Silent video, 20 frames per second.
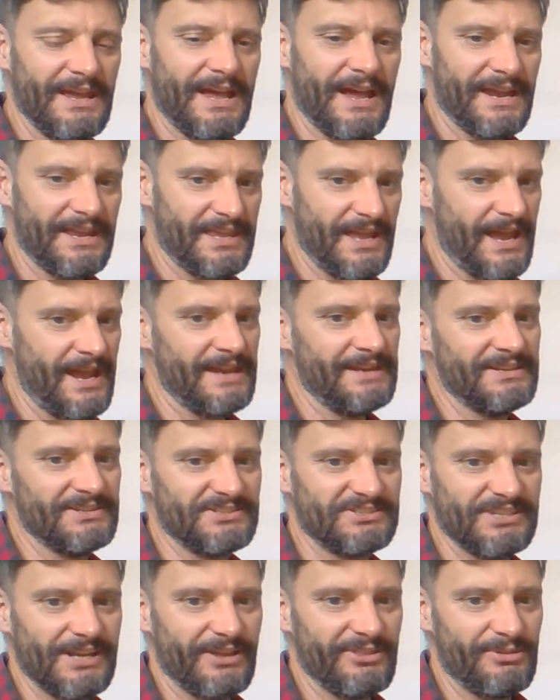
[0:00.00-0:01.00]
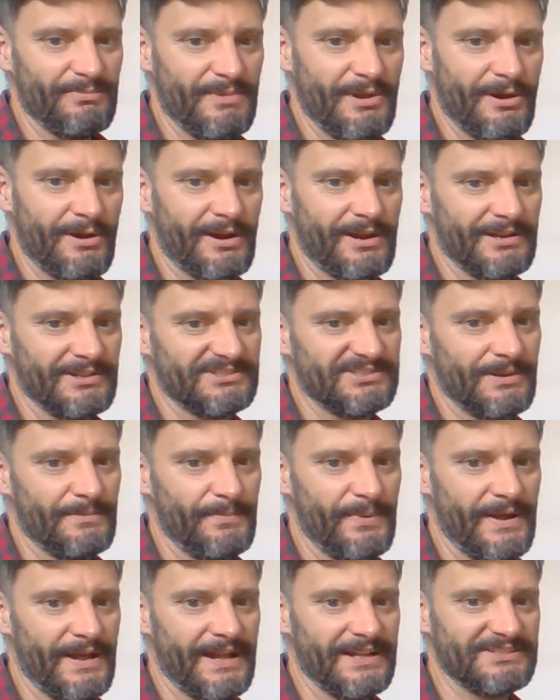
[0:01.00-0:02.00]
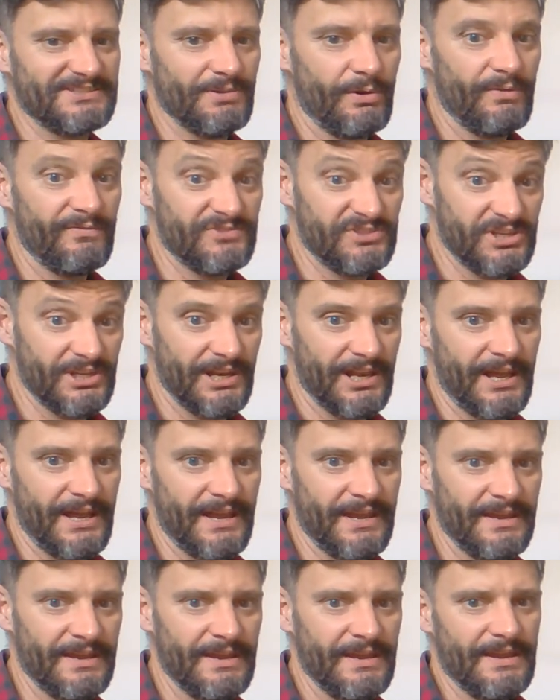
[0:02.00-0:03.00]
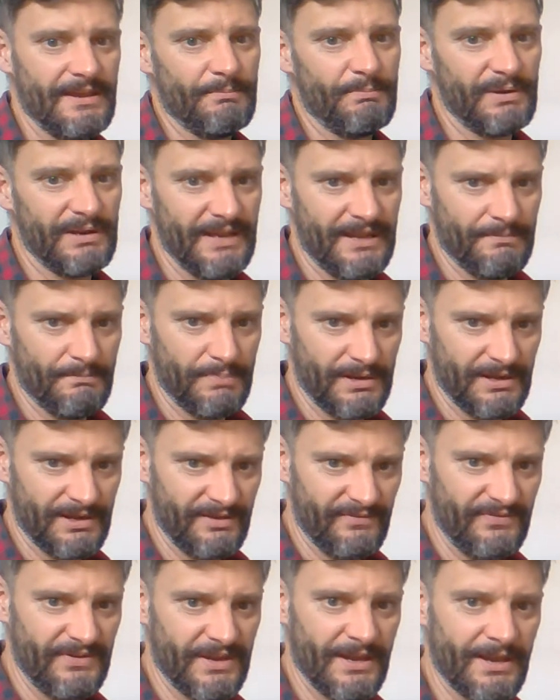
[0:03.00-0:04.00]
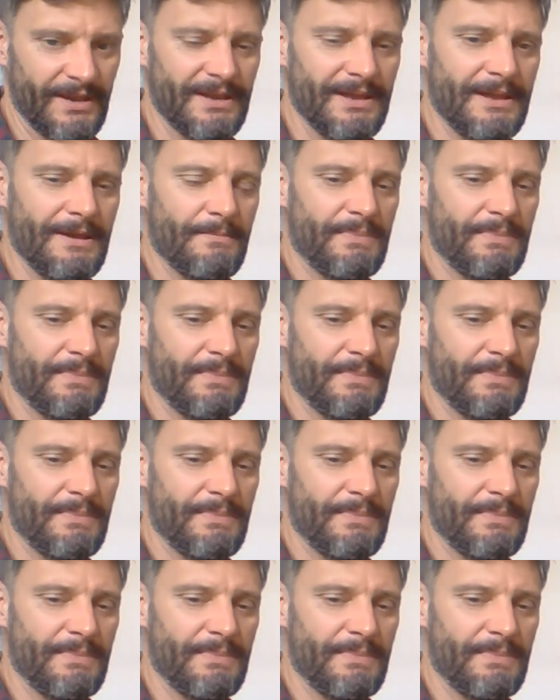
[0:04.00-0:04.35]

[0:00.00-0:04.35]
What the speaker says: Again, in South America and some parts of Chile and Bolivia,